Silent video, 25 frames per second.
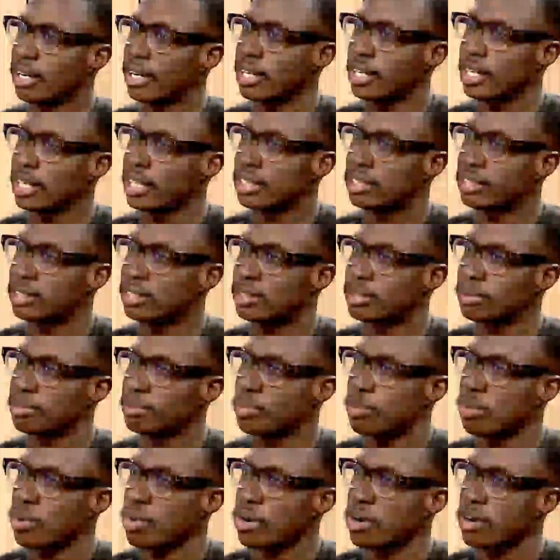it's
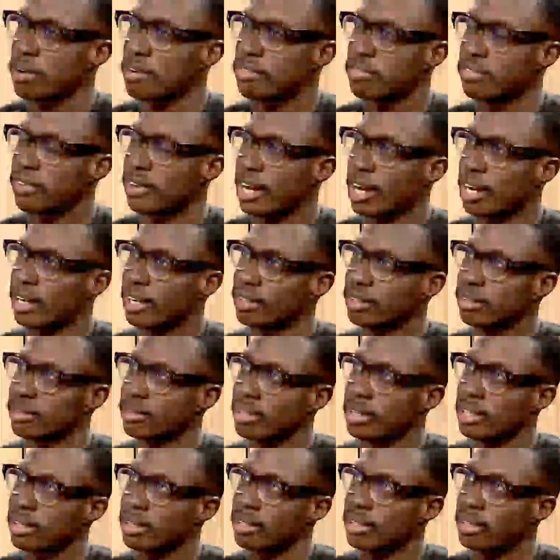more
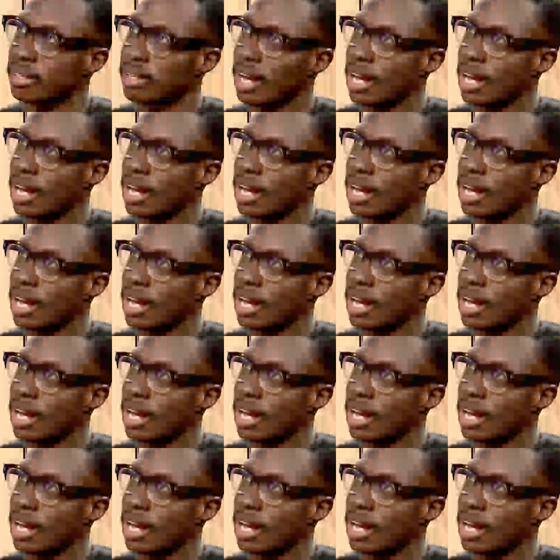of,